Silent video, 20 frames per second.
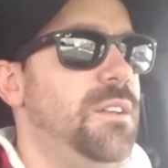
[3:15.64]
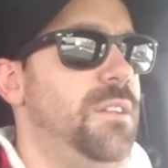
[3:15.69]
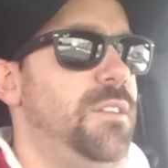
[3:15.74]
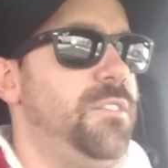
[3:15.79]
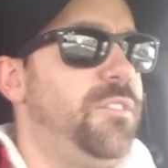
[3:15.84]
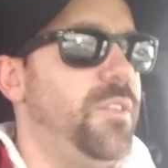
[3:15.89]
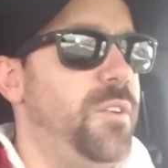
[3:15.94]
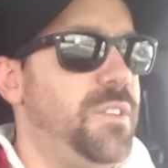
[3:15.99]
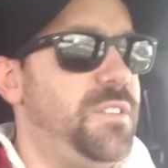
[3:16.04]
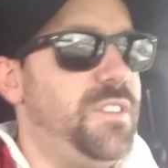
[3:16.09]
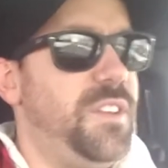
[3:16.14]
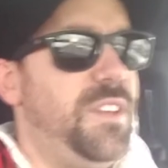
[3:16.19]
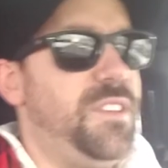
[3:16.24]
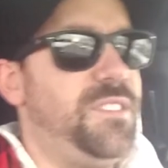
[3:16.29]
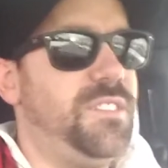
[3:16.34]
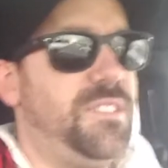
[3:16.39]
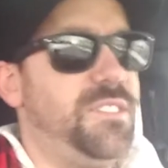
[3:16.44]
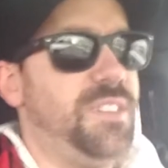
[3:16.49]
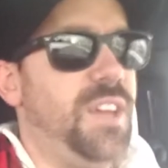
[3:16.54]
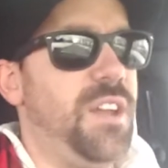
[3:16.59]
So
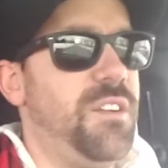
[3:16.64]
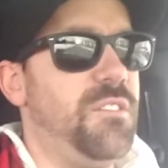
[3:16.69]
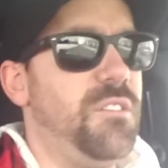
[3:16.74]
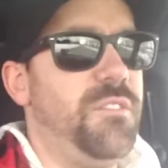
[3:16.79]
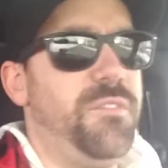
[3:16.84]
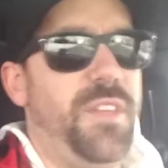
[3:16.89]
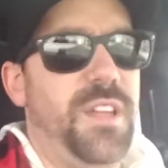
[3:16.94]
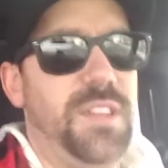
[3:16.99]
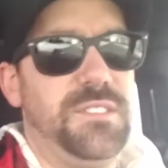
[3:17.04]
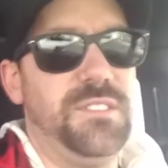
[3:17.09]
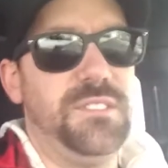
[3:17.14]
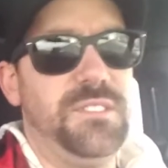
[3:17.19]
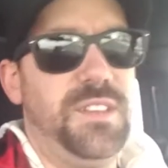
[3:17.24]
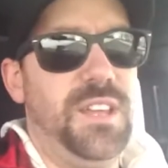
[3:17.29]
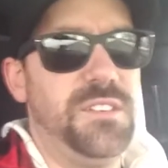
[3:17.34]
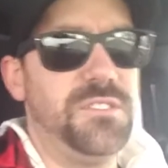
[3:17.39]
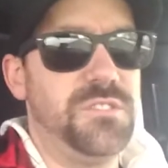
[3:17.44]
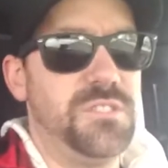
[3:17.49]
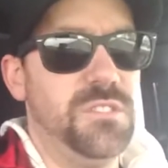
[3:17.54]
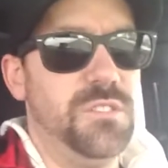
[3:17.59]
it's I don't know if that's
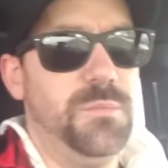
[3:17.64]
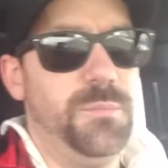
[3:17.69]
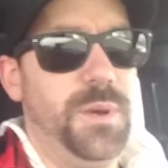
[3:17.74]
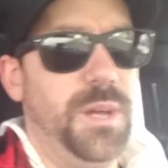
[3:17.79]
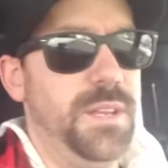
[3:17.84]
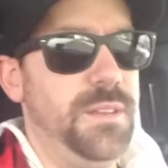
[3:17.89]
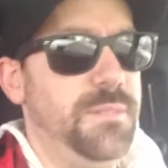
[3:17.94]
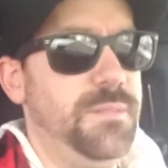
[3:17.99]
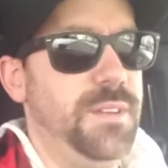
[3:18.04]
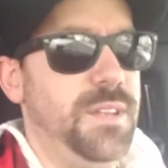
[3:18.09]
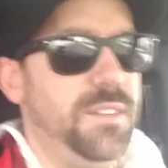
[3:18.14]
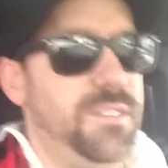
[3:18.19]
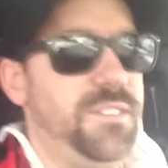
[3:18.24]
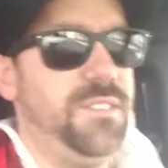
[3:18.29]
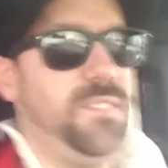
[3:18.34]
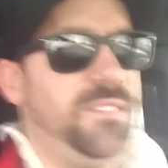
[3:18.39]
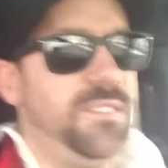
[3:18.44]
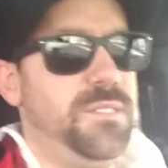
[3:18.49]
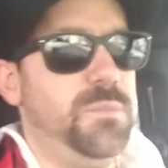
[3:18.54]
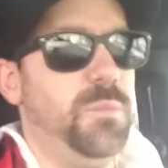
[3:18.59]
intentional, but
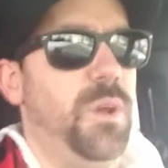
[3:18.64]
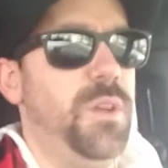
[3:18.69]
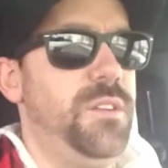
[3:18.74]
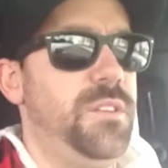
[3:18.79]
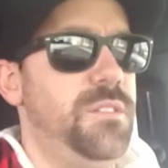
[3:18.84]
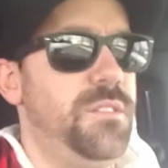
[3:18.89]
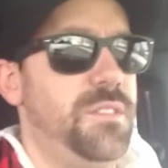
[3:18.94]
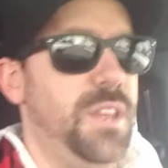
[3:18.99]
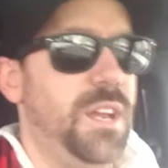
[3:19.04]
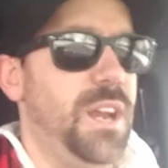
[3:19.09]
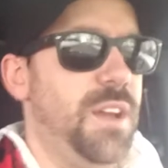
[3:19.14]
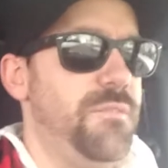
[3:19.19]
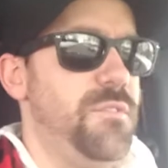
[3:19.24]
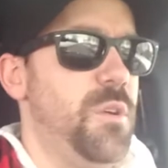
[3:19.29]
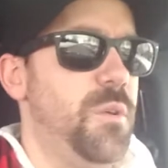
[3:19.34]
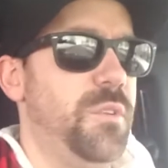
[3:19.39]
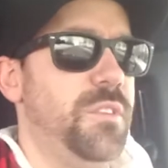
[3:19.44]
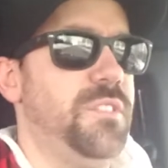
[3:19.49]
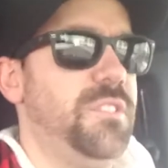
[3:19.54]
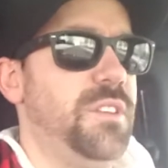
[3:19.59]
it's one thing I've
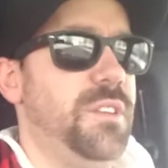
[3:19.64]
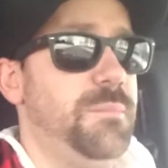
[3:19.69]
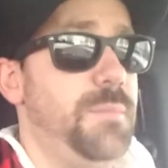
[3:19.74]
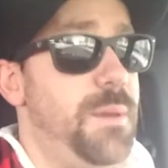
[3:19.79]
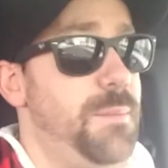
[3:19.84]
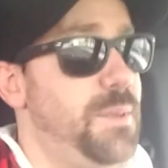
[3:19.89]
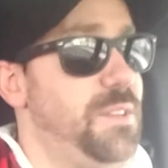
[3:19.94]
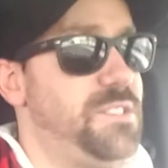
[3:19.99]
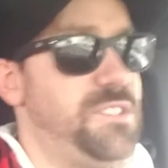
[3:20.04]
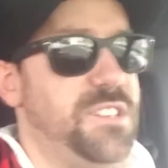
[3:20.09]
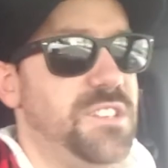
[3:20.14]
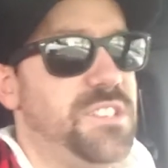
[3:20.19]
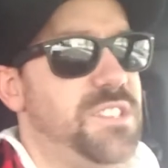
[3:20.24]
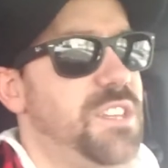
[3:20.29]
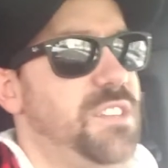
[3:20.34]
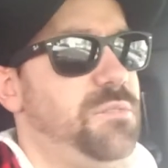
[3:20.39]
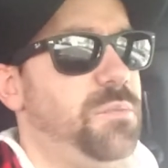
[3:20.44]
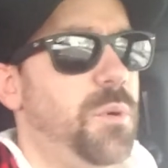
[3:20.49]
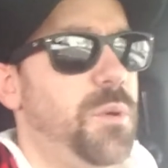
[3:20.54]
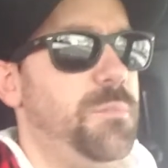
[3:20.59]
noticed. Maybe it's just
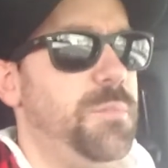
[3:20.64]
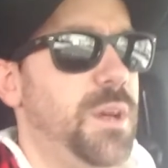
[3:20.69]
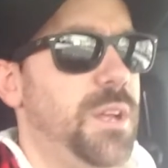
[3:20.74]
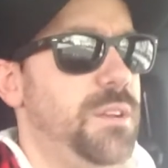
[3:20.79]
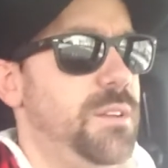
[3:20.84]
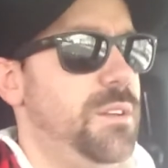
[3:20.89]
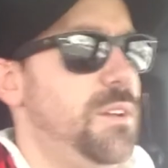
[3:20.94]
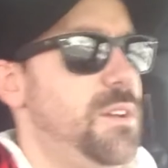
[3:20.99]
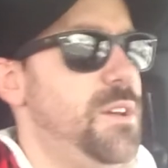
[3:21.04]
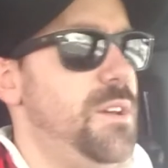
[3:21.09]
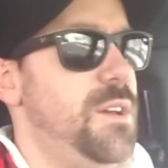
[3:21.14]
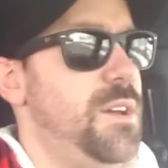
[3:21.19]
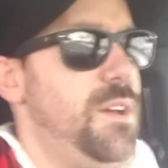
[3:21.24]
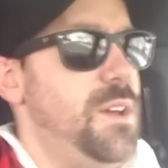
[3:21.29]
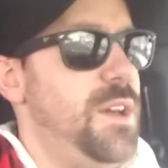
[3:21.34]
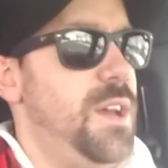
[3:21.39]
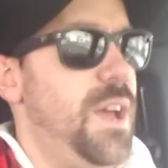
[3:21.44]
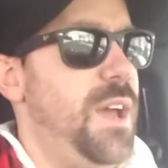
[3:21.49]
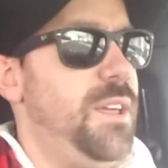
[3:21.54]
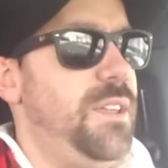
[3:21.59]
this one, but
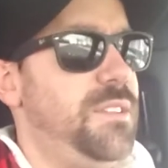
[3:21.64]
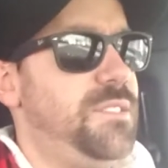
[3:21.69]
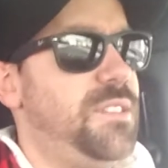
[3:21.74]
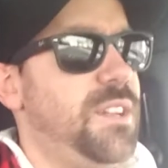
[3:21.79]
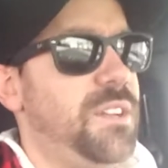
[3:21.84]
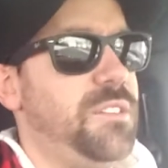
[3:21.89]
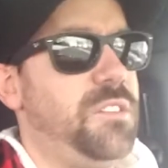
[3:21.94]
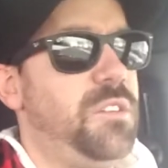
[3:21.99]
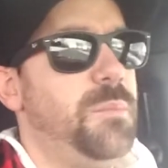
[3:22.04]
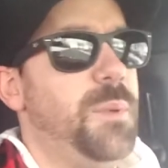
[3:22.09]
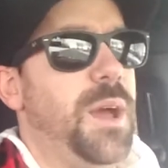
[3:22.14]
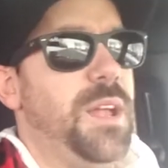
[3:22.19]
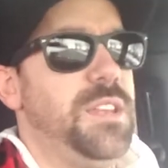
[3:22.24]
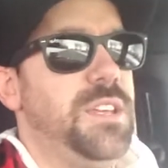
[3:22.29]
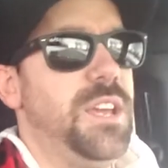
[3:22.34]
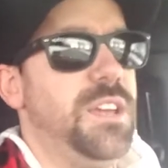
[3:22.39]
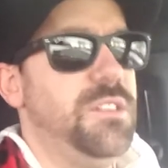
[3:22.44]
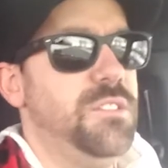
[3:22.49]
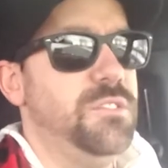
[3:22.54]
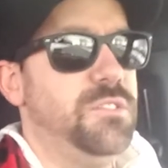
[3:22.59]
it's not too bad. You
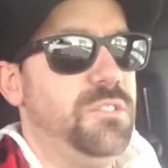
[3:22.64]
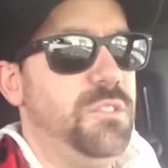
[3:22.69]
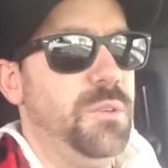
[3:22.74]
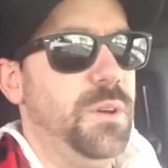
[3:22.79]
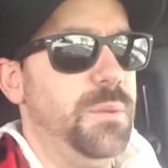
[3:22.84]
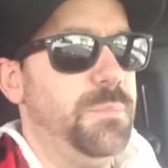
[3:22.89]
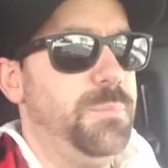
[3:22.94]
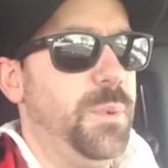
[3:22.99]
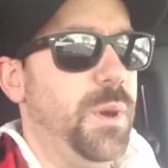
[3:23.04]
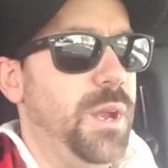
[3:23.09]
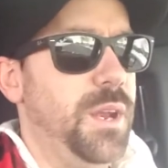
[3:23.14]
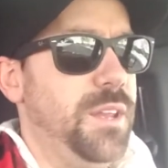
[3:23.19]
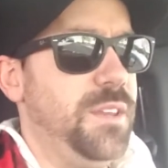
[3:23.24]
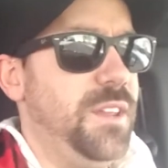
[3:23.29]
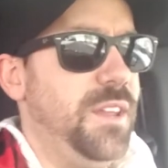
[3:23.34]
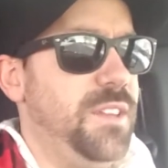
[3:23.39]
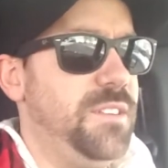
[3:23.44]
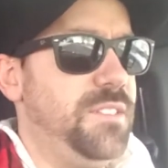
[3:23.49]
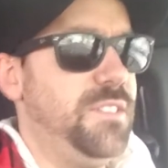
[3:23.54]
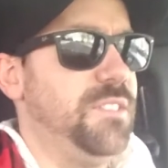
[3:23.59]
get used to it, but
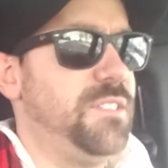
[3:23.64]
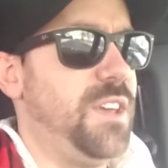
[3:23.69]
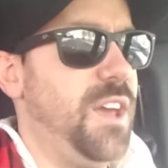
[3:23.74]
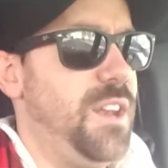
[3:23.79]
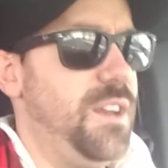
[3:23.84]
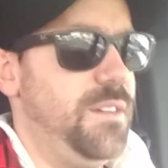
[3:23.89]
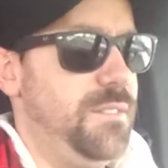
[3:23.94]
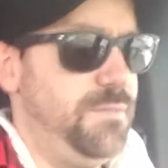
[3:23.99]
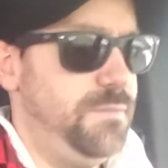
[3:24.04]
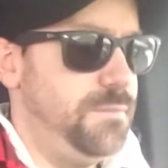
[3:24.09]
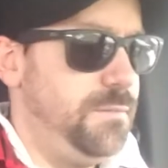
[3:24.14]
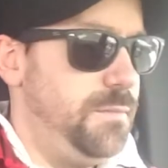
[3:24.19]
it's just kind of